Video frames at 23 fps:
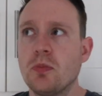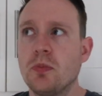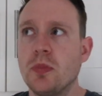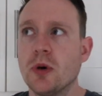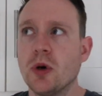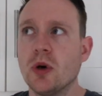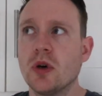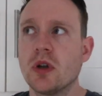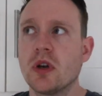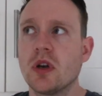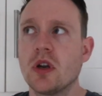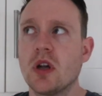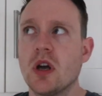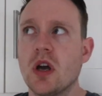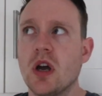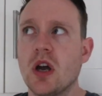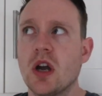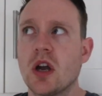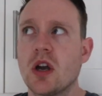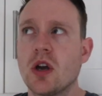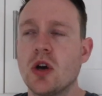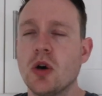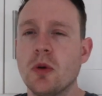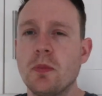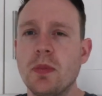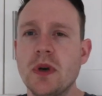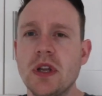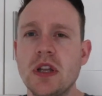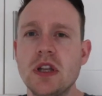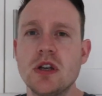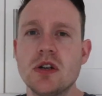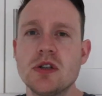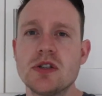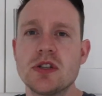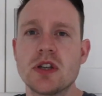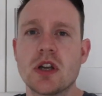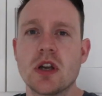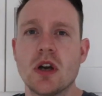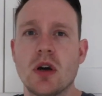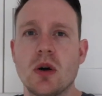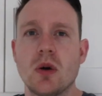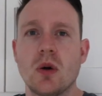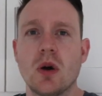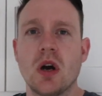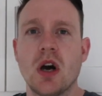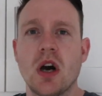But a couple of years
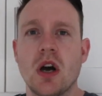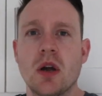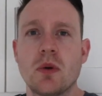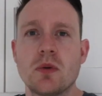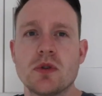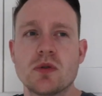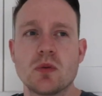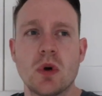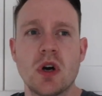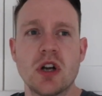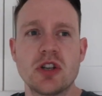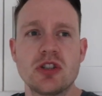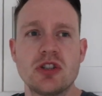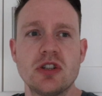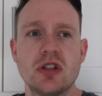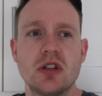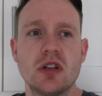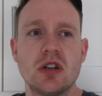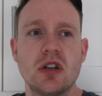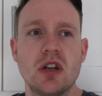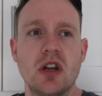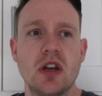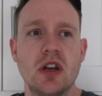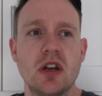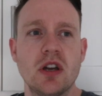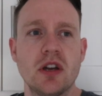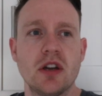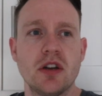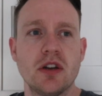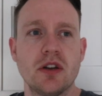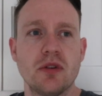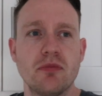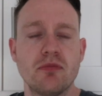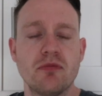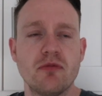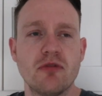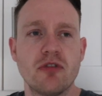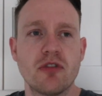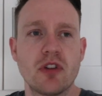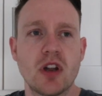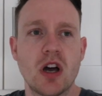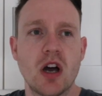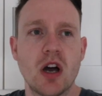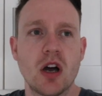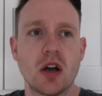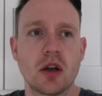ago, I was watching a
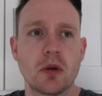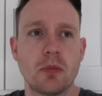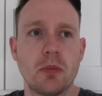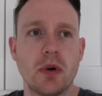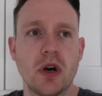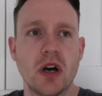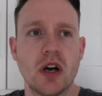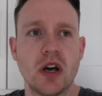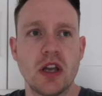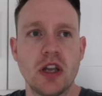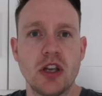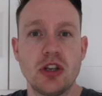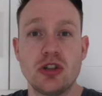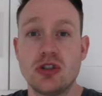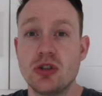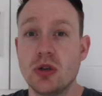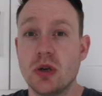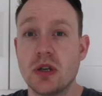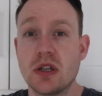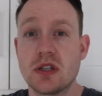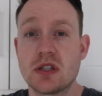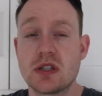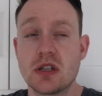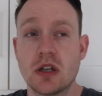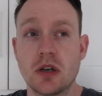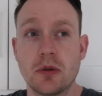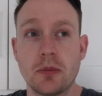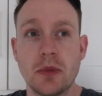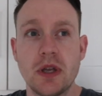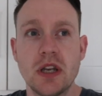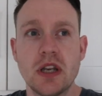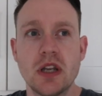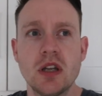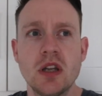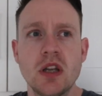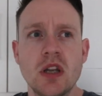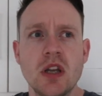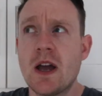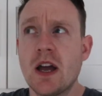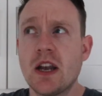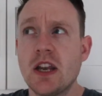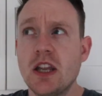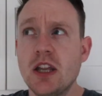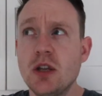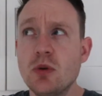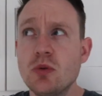vlog by Julian Solomita,
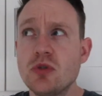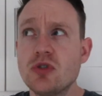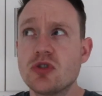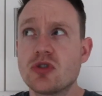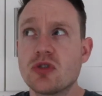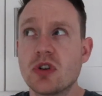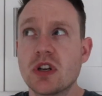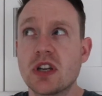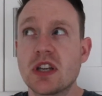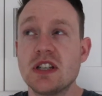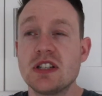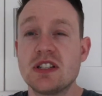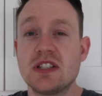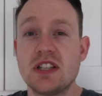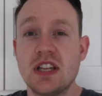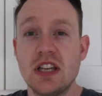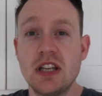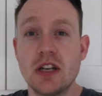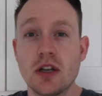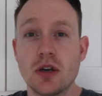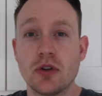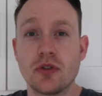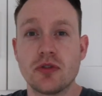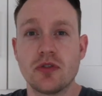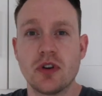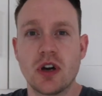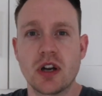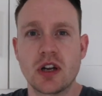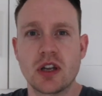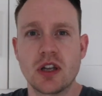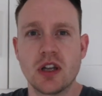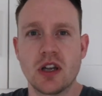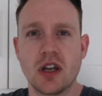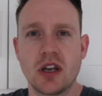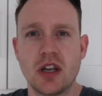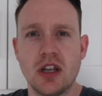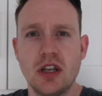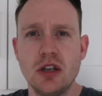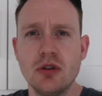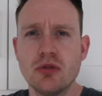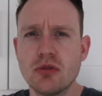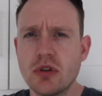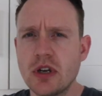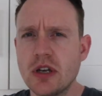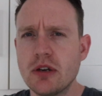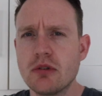and he was drinking Tito's vodka, and
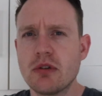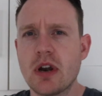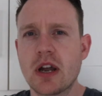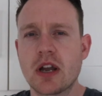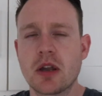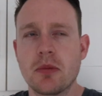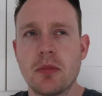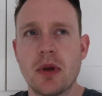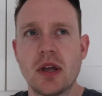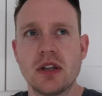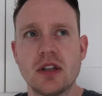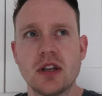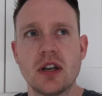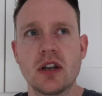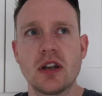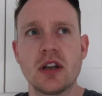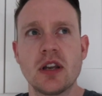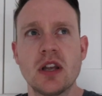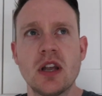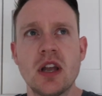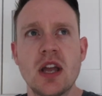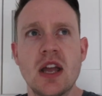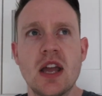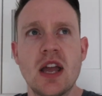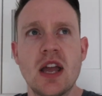he really recommended it.